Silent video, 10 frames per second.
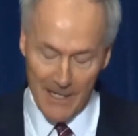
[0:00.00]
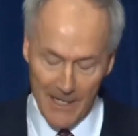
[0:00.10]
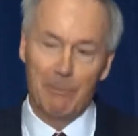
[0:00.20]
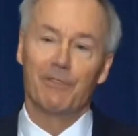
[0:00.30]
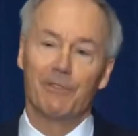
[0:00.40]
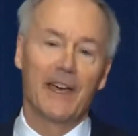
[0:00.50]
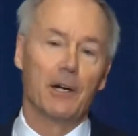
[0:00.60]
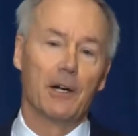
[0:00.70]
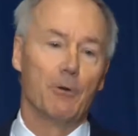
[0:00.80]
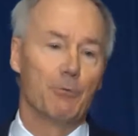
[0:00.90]
But the
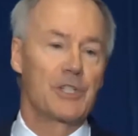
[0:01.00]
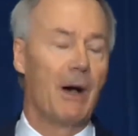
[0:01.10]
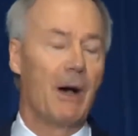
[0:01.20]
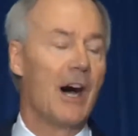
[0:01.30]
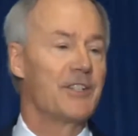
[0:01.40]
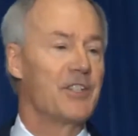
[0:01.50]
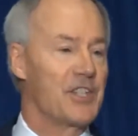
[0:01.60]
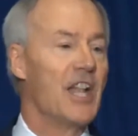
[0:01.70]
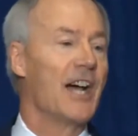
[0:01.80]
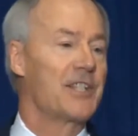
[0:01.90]
federal response is
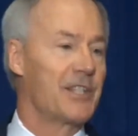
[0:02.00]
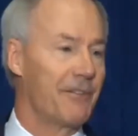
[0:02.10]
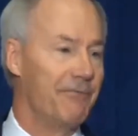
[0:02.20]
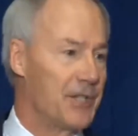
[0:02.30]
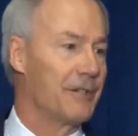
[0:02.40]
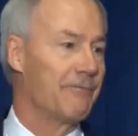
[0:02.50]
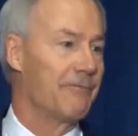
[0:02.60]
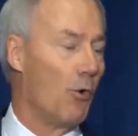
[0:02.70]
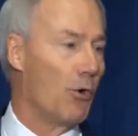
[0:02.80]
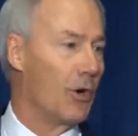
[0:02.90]
not sufficient
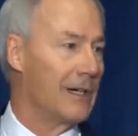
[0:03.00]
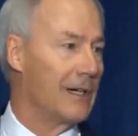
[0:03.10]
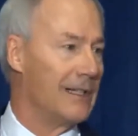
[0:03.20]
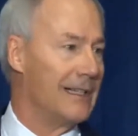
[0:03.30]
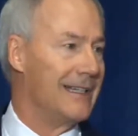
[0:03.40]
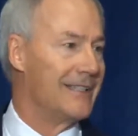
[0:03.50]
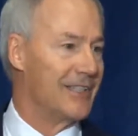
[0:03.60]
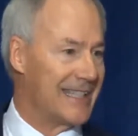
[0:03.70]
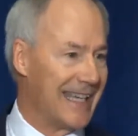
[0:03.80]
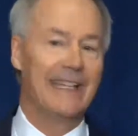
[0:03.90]
for
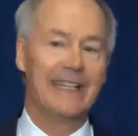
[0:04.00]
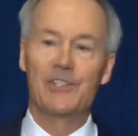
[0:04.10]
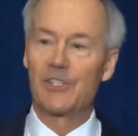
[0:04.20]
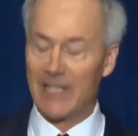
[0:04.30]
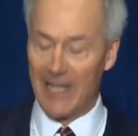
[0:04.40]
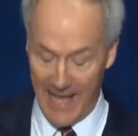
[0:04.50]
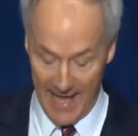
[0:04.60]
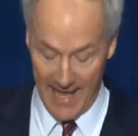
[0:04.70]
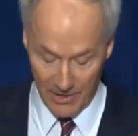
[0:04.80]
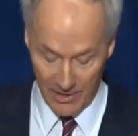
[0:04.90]
today's
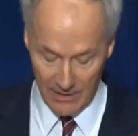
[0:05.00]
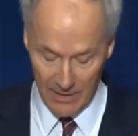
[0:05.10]
task.